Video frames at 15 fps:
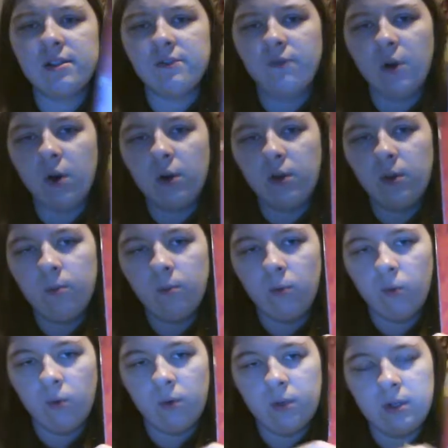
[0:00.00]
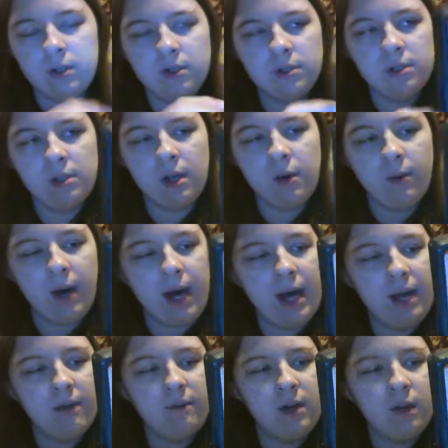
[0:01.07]
volume 1. So
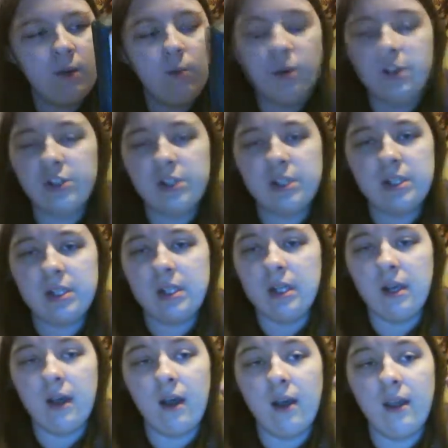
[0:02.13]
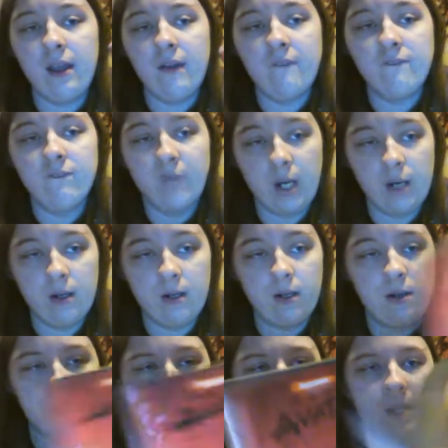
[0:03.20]
I have not watched this in a very
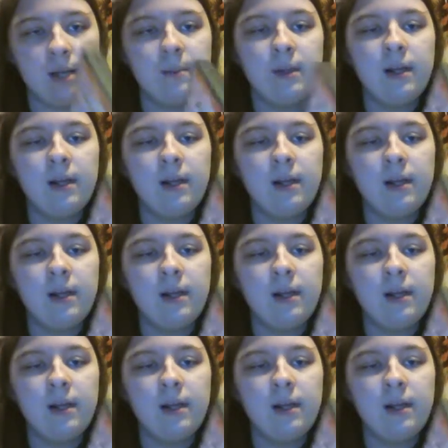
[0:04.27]
long time,